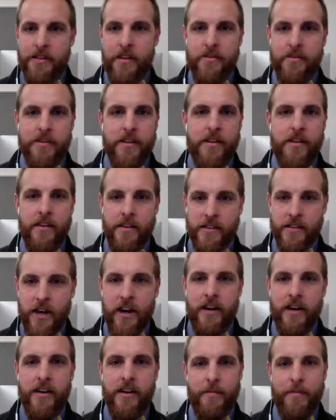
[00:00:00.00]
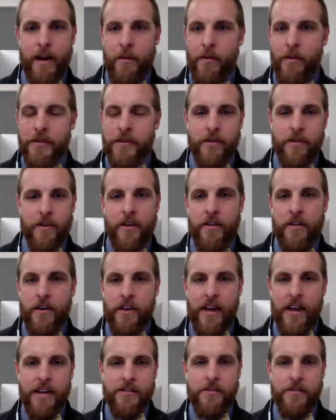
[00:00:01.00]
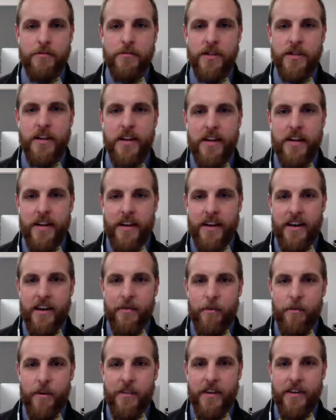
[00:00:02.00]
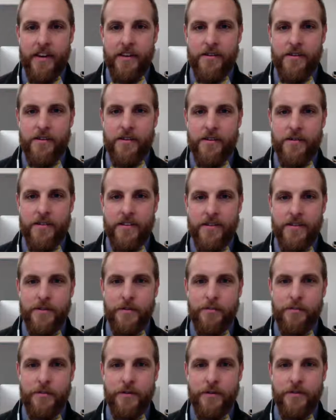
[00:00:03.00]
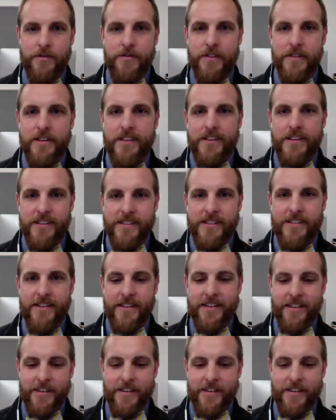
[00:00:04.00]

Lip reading: All of a sudden they're talking about what's going on in their classrooms and what they can do to improve. So it's